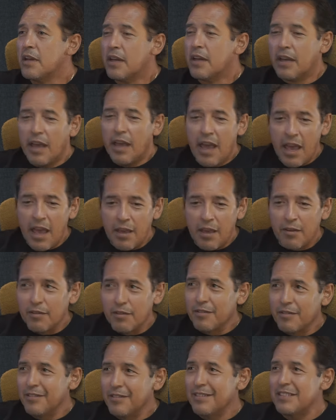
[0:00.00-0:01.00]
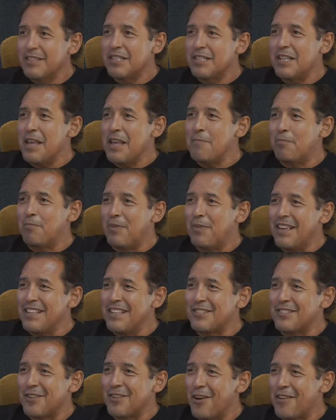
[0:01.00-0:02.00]
"Hey, sleep,
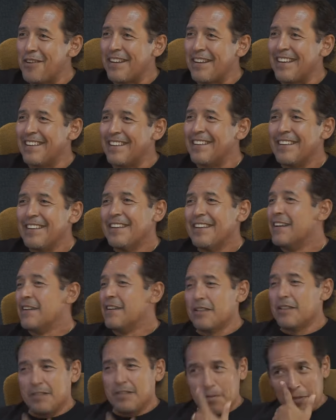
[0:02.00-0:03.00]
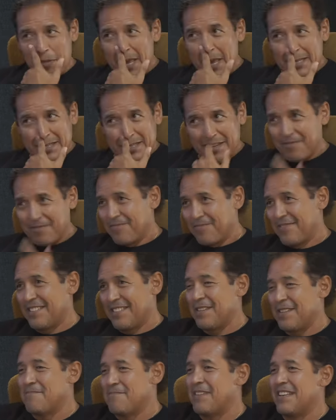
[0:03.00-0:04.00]
please. Sorry." It's amazing.
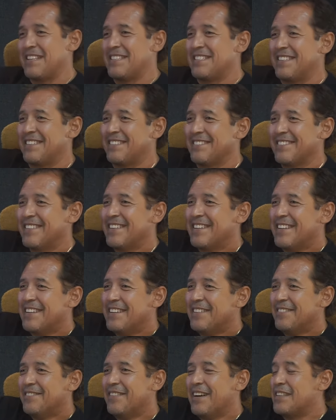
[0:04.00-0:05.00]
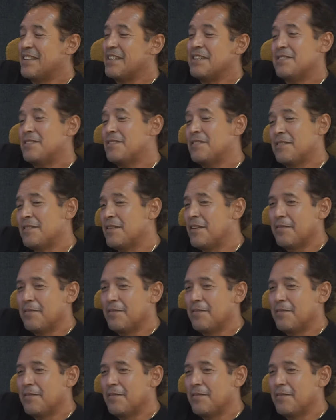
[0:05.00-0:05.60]
It's amazing. But this is